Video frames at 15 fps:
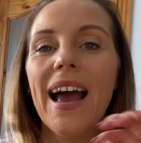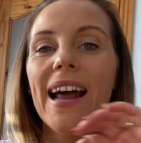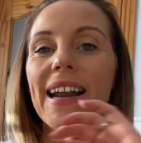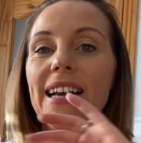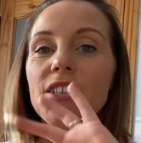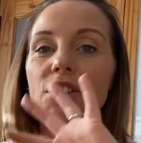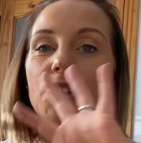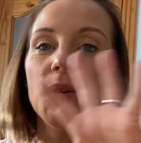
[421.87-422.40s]
And
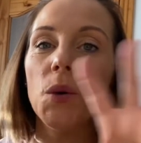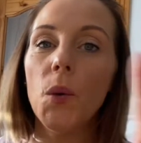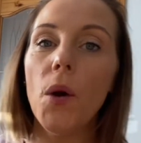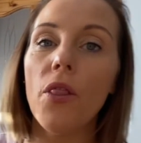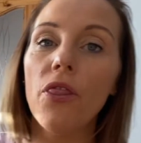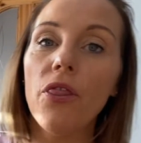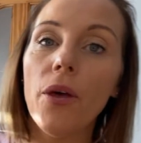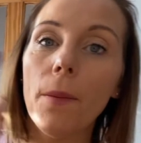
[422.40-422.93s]
as you know,
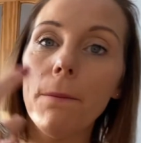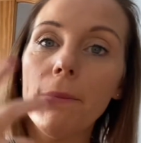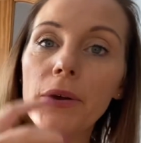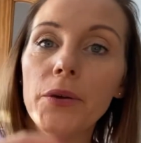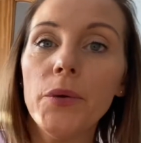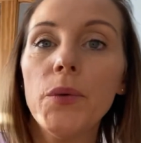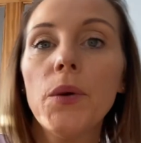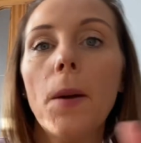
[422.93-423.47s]
the
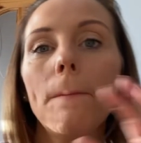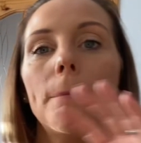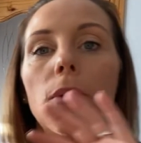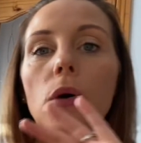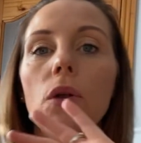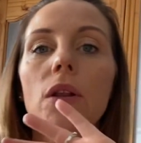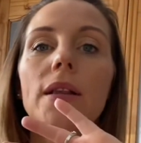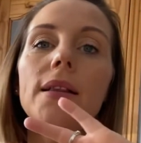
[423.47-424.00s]
moon
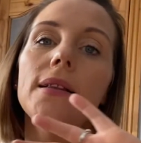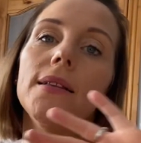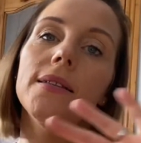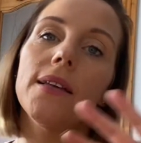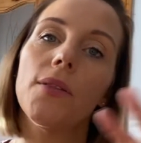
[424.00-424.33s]
pulls